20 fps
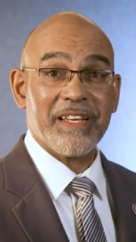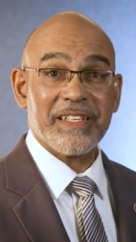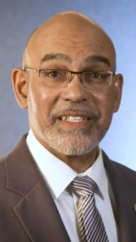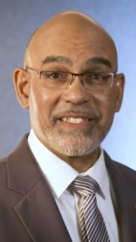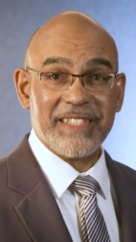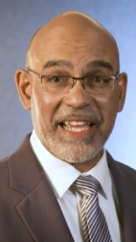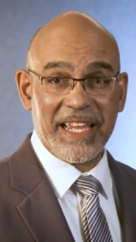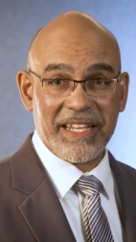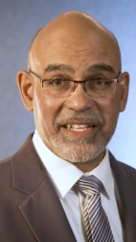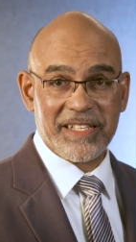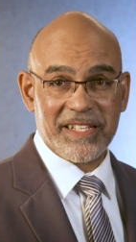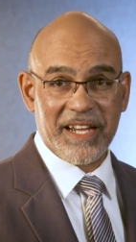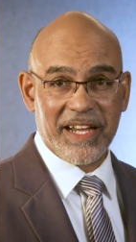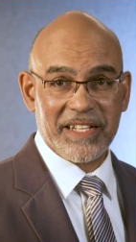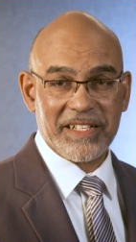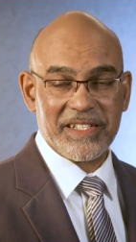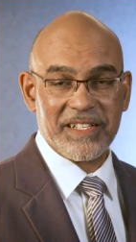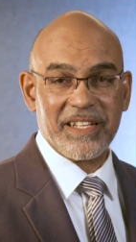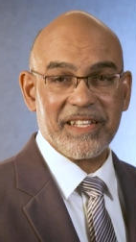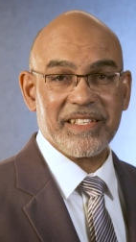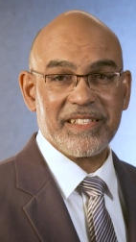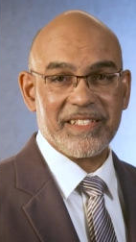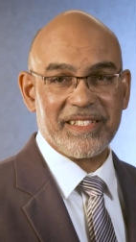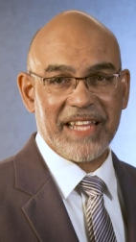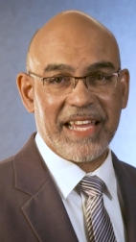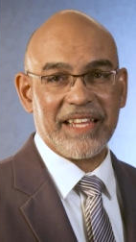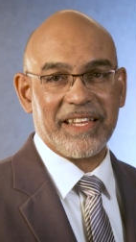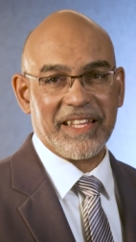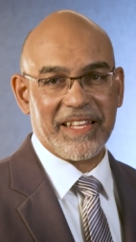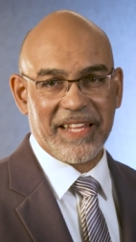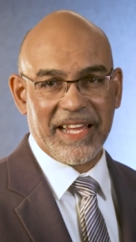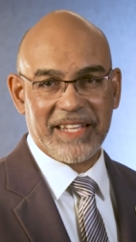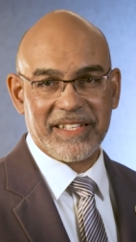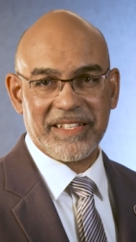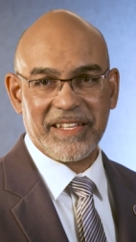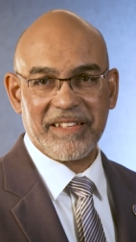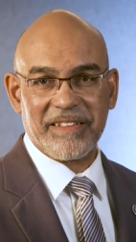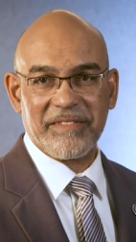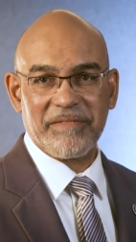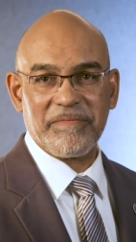Stay in touch. Stay
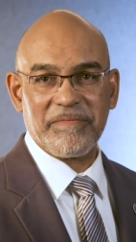connected.